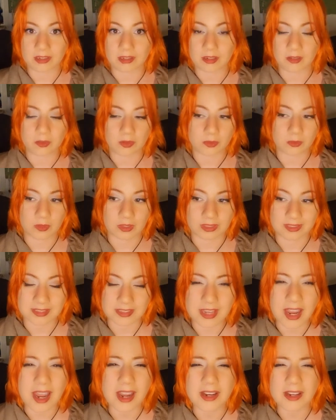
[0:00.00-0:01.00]
And if you're feeling
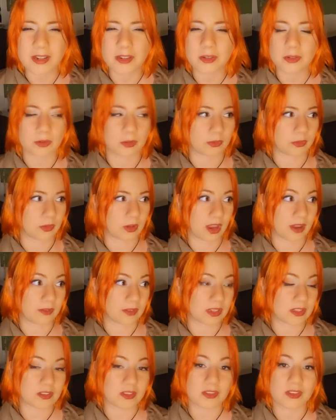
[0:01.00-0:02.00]
tired, or if you're
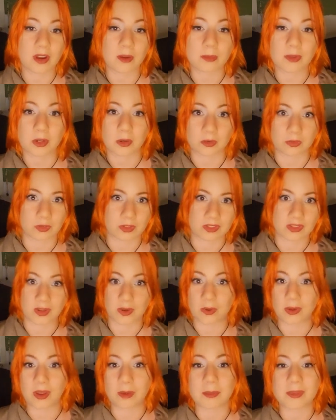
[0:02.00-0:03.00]
having insomnia, or if it's
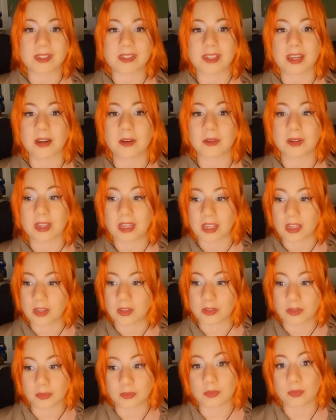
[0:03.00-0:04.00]
going up and down,
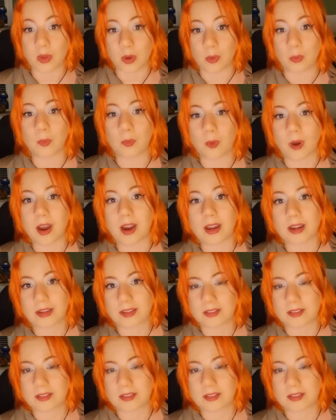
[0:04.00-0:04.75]
you know why.